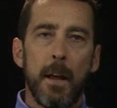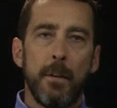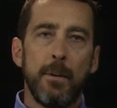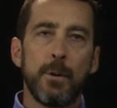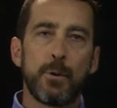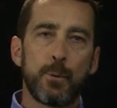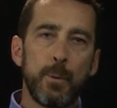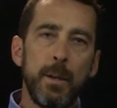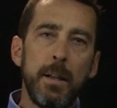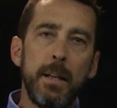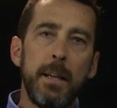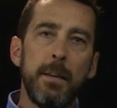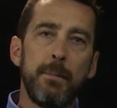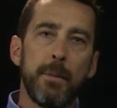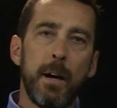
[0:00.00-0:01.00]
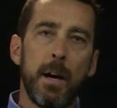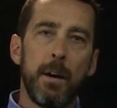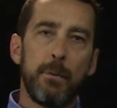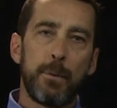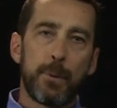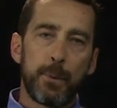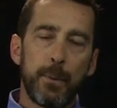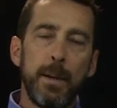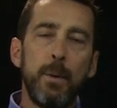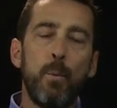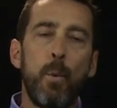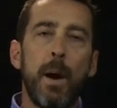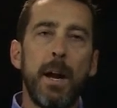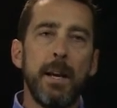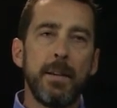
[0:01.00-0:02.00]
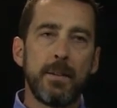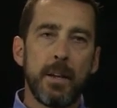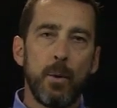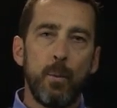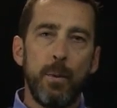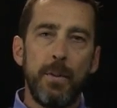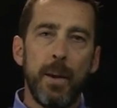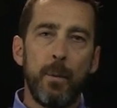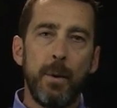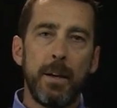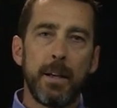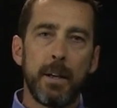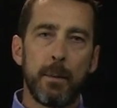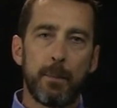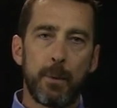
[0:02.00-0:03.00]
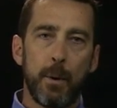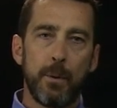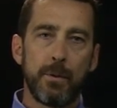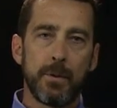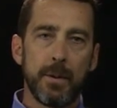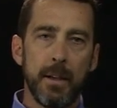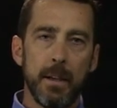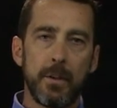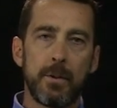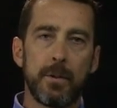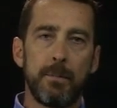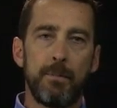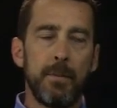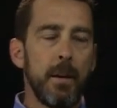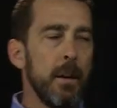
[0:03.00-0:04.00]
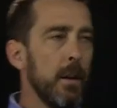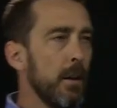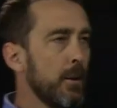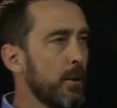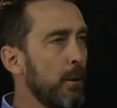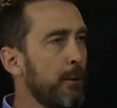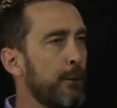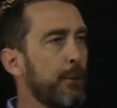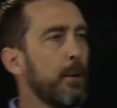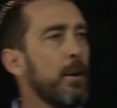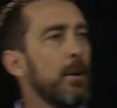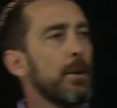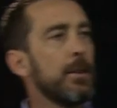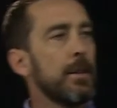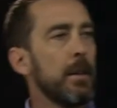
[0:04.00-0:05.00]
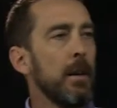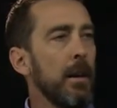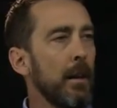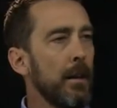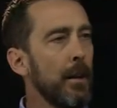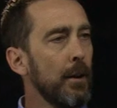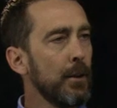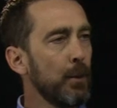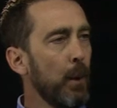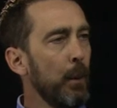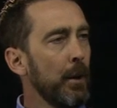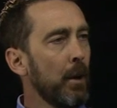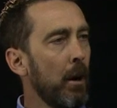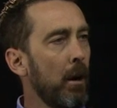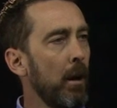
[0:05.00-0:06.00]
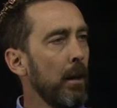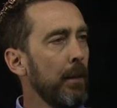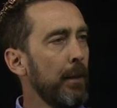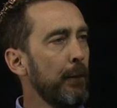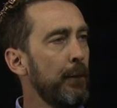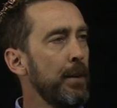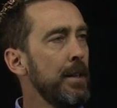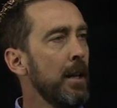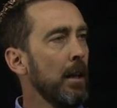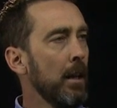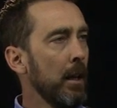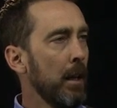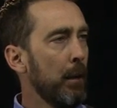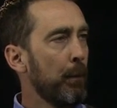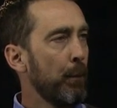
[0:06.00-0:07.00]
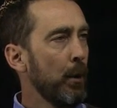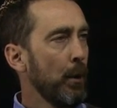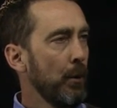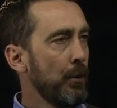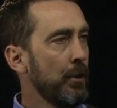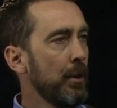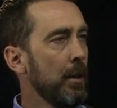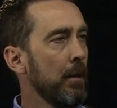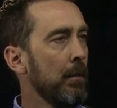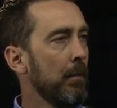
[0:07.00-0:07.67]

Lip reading: there's really three ways that we can approach this. So first, there's what we call the vanilla approach.